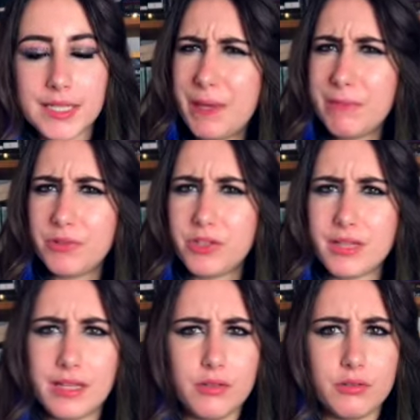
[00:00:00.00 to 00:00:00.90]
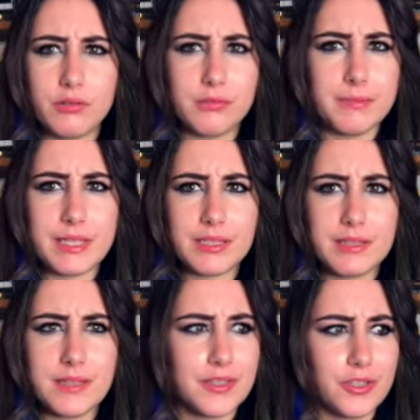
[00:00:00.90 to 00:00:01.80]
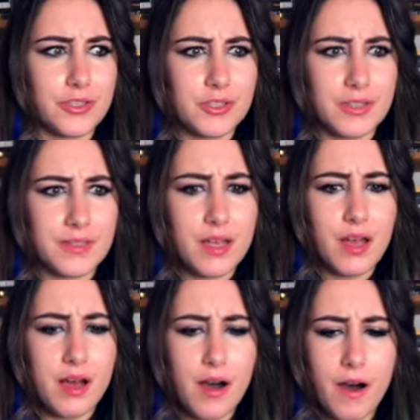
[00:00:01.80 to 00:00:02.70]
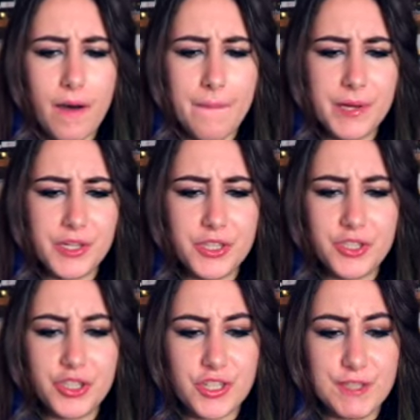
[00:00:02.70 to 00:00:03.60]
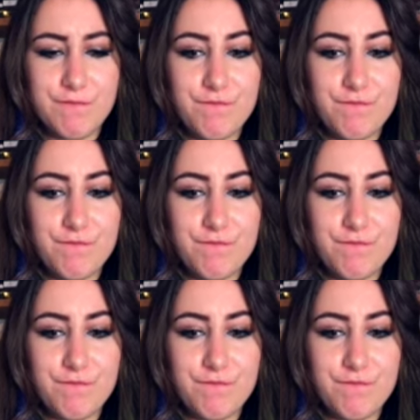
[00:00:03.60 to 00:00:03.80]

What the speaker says: people knew that not all mental institutions harbored just